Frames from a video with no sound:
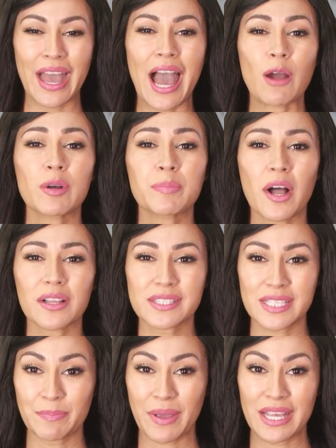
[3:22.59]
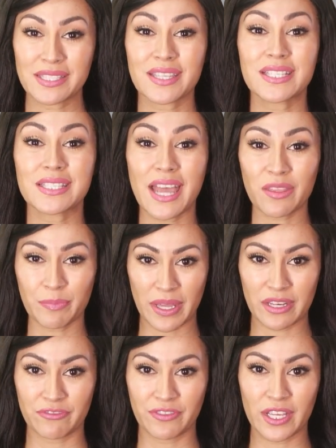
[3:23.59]
our policy pays the death
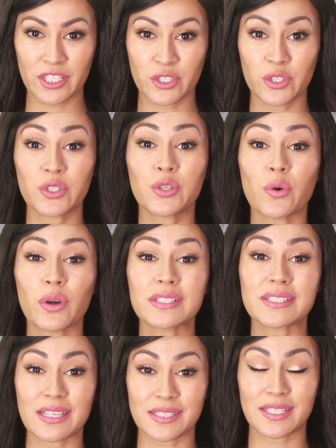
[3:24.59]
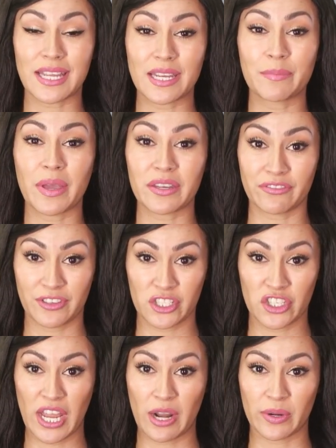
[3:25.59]
benefit to your designated
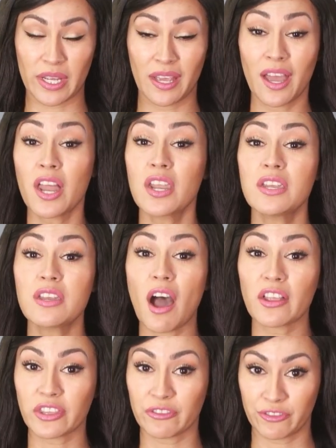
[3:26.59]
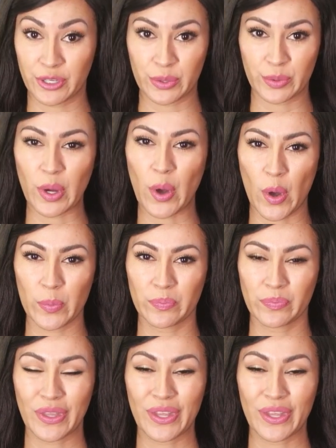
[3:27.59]
beneficiary, not the funeral home.